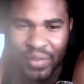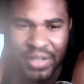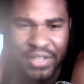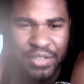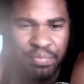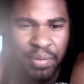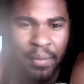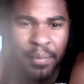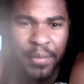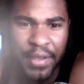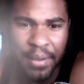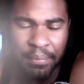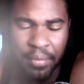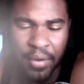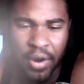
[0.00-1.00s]
is
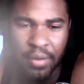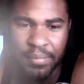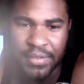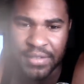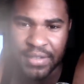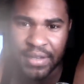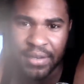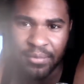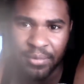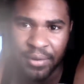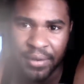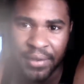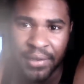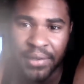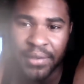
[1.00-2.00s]
probably the apartment scene
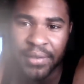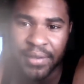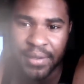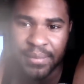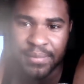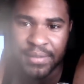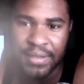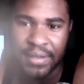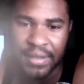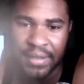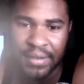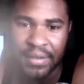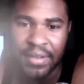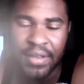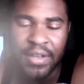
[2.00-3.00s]
where Gon comes
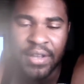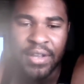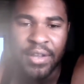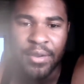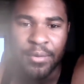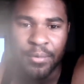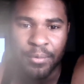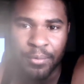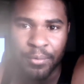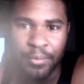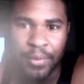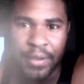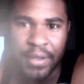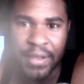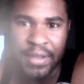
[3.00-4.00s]
in
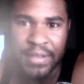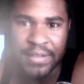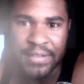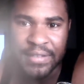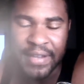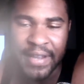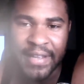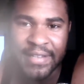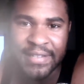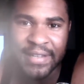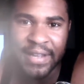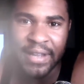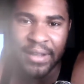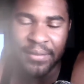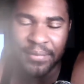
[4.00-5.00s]
and and takes
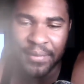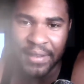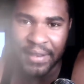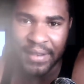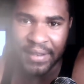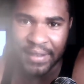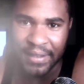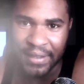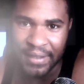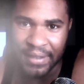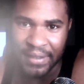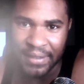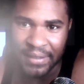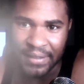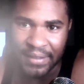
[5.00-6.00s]
out the
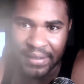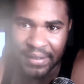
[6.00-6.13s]
uh,